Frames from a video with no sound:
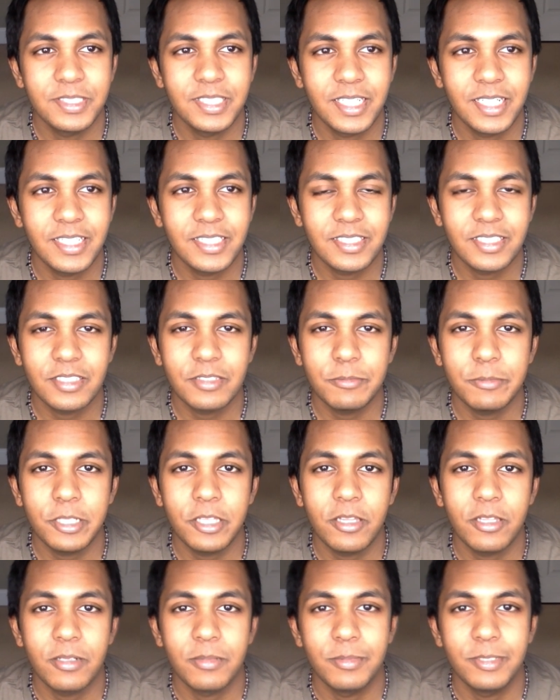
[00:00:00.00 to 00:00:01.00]
today's gonna be
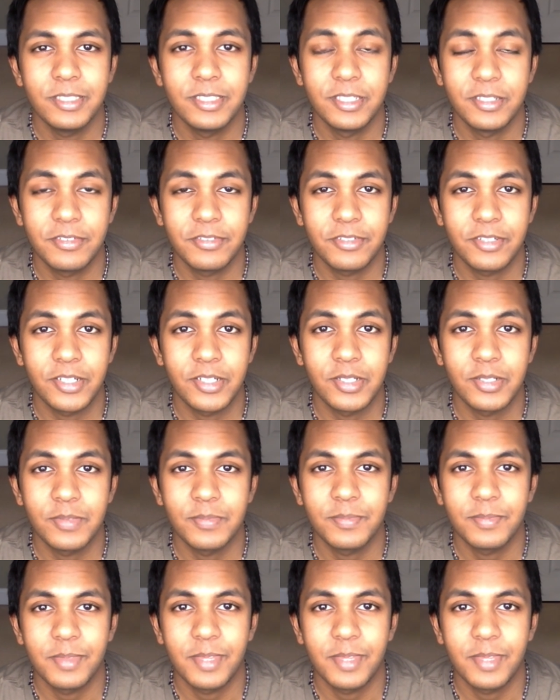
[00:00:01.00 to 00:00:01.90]
a little bit different.